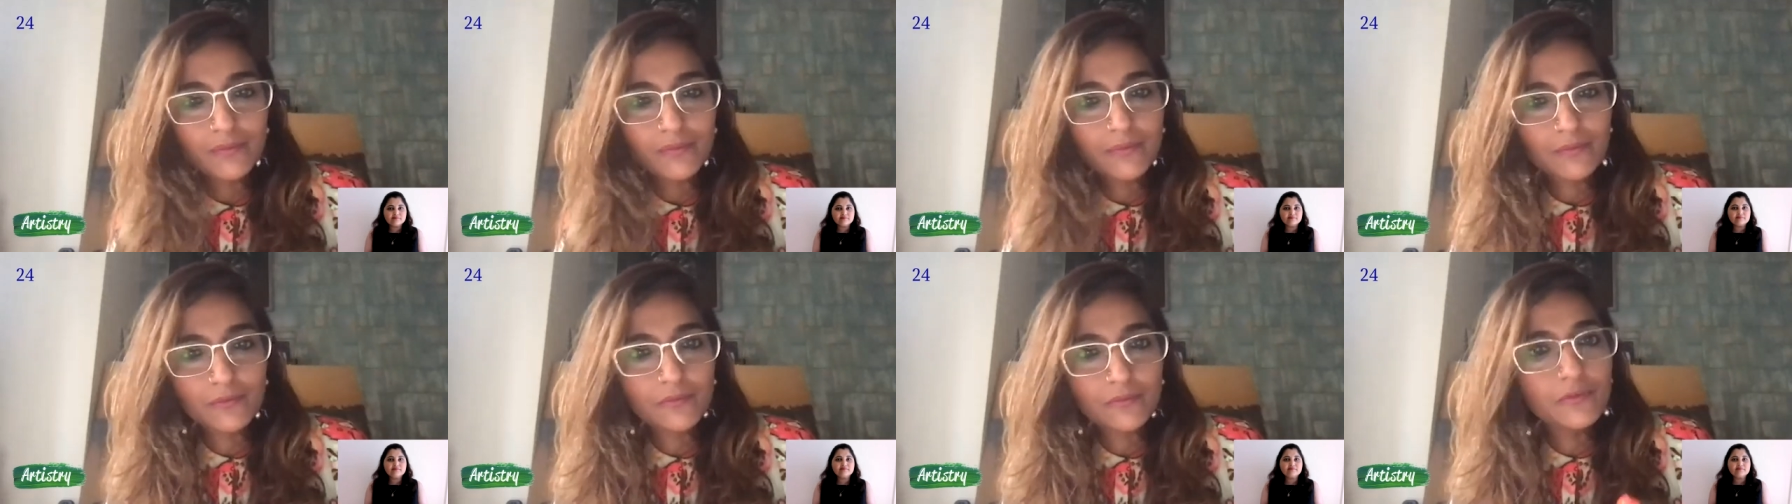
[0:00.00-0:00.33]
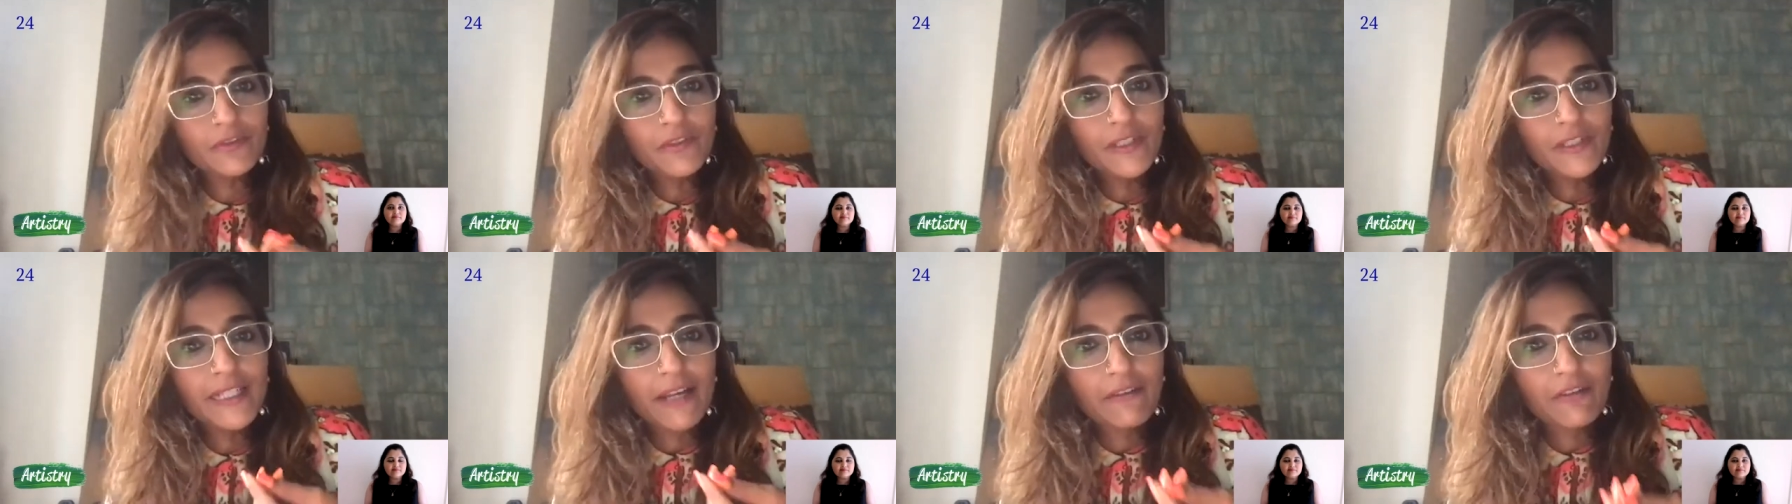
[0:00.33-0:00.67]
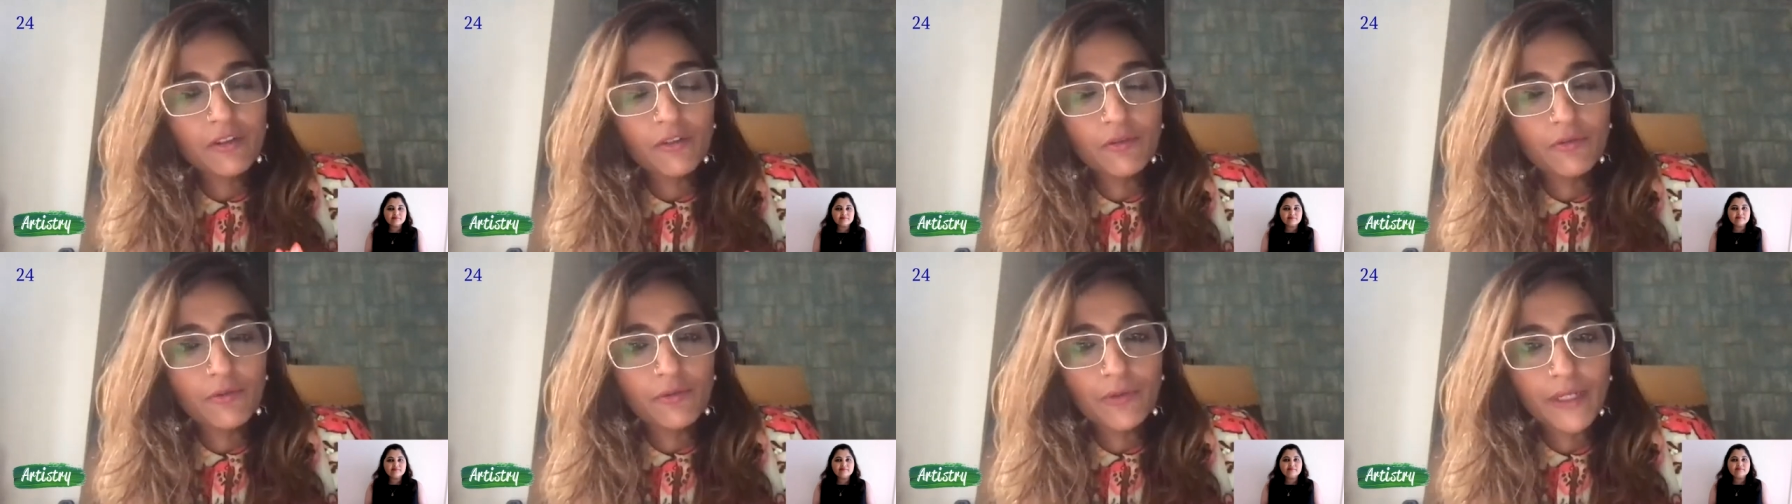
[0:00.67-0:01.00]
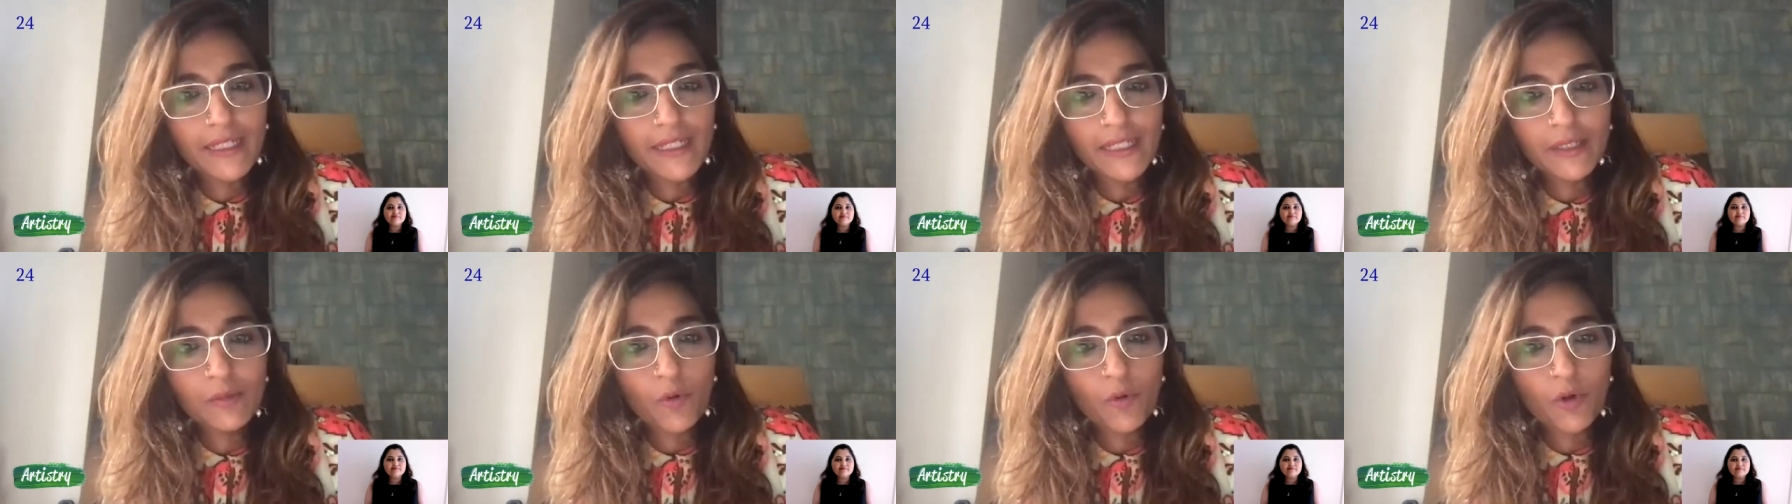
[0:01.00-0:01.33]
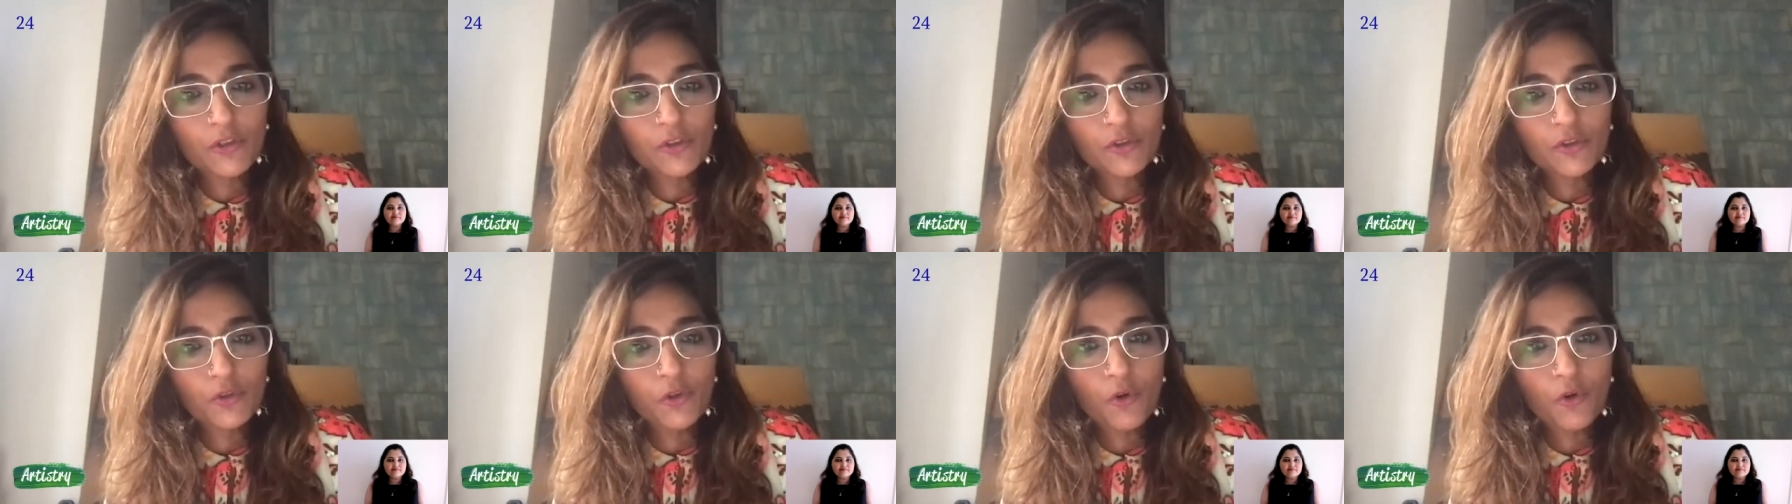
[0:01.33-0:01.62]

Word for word: We never really want to